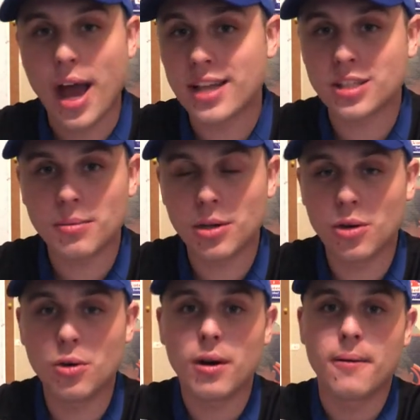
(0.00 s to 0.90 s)

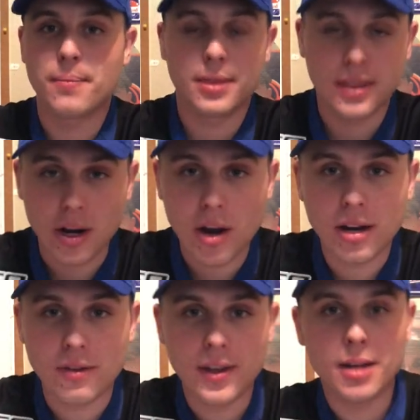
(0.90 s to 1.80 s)
SMU, they're
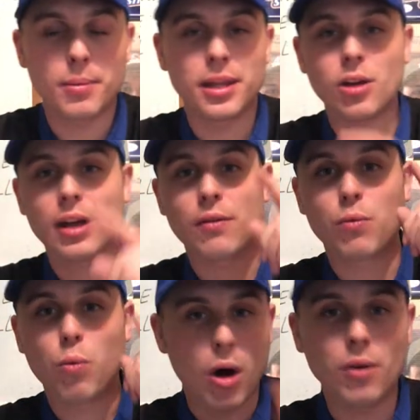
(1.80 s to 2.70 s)
undefeated, but they only have
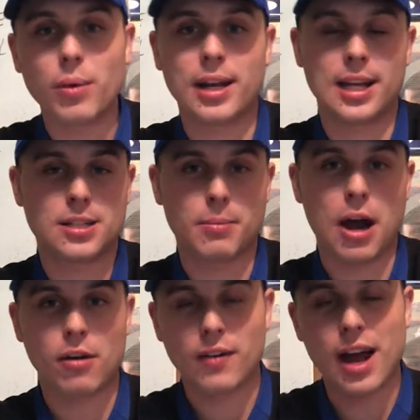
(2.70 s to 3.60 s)
1 win against the
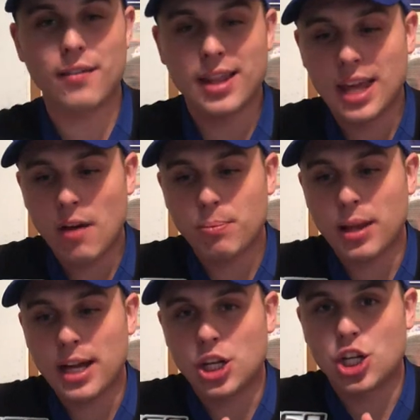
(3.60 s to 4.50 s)
Power 5, and they have
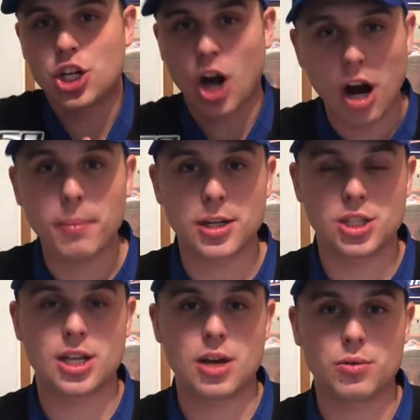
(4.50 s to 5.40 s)
played garbage
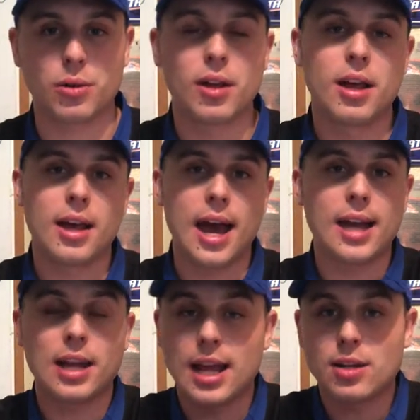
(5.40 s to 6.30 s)
schedule.
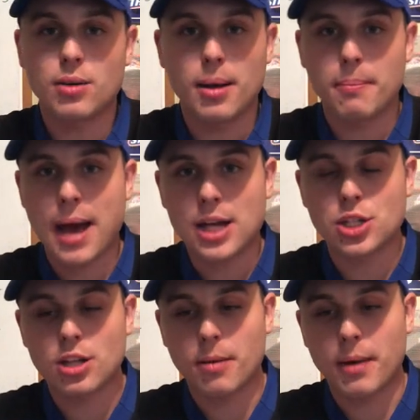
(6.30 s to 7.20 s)
And it
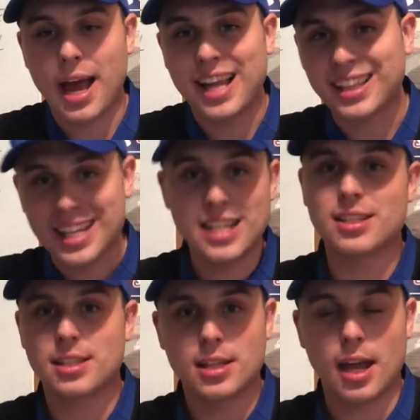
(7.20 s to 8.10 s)
matches up at
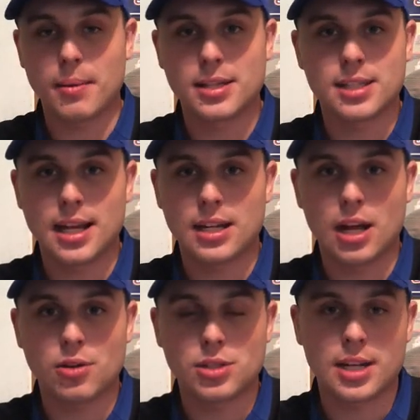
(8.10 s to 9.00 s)
least the same as San
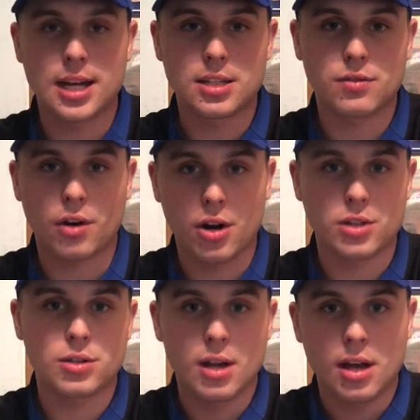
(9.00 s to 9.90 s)
Diego State's as far
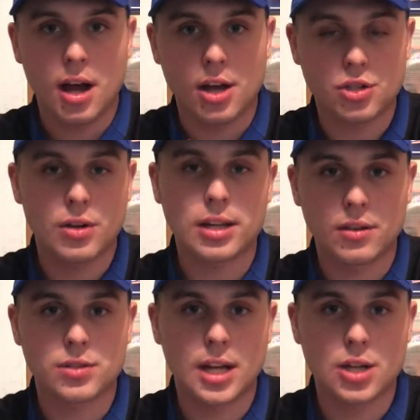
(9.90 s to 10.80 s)
as strength
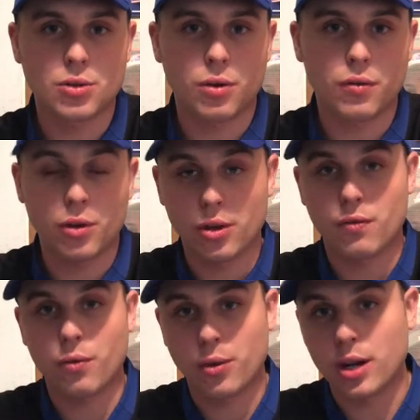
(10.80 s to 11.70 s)
of schedule
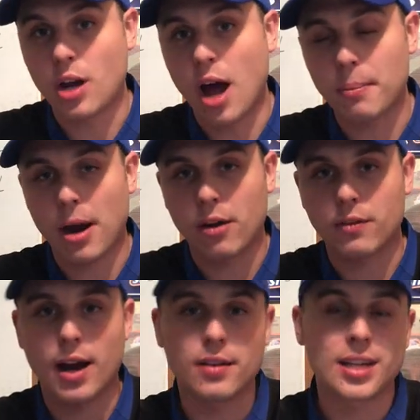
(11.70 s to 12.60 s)
for the non-Power
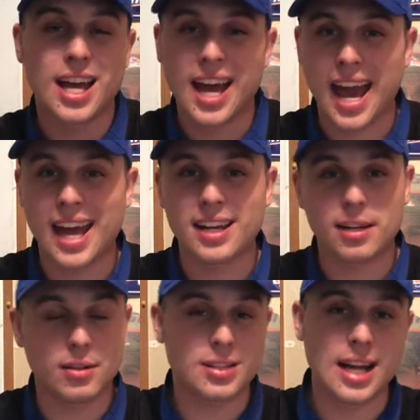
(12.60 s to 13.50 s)
5s. And
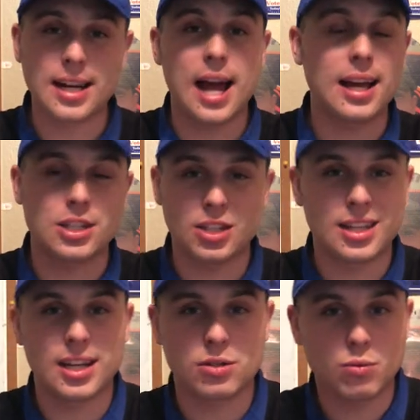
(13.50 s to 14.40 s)
I actually
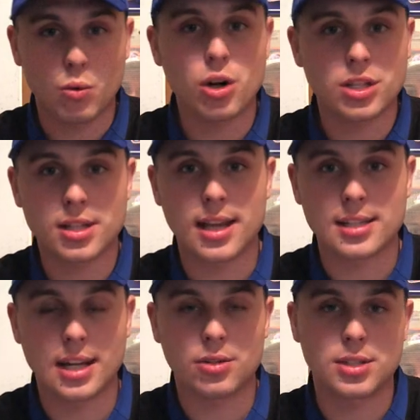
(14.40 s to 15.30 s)
think it's worse than
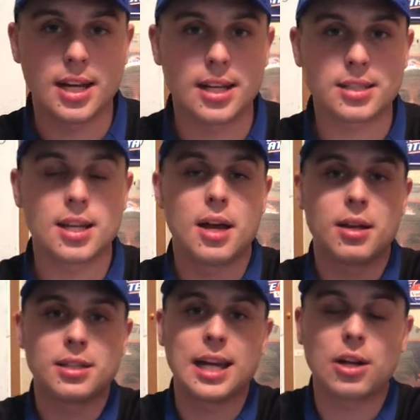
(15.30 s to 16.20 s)
San Diego
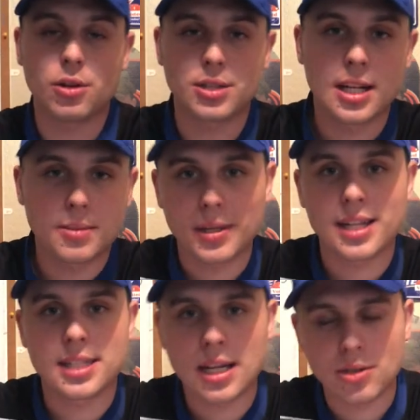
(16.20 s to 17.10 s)
State's. But
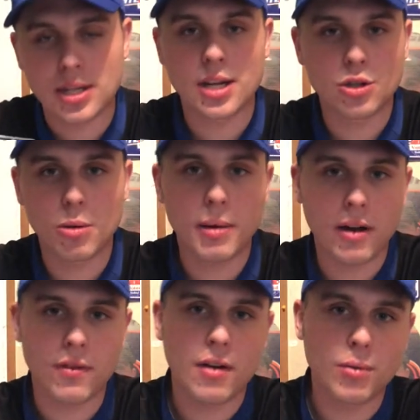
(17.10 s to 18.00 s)
yet San Diego State, 2
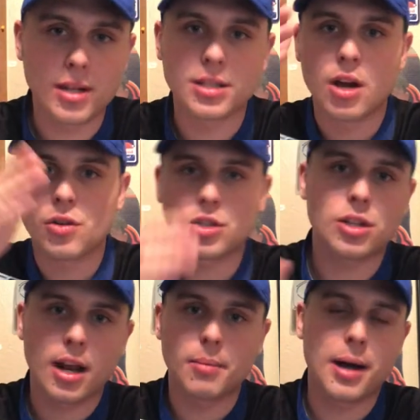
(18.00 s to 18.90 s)
Power 5 wins,
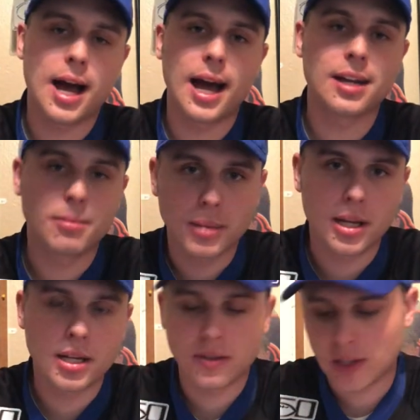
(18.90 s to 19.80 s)
slotted behind
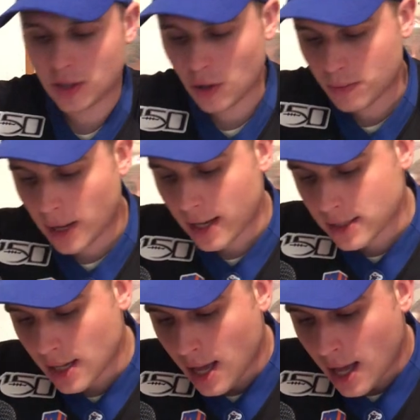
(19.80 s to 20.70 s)
because of East Coast bias.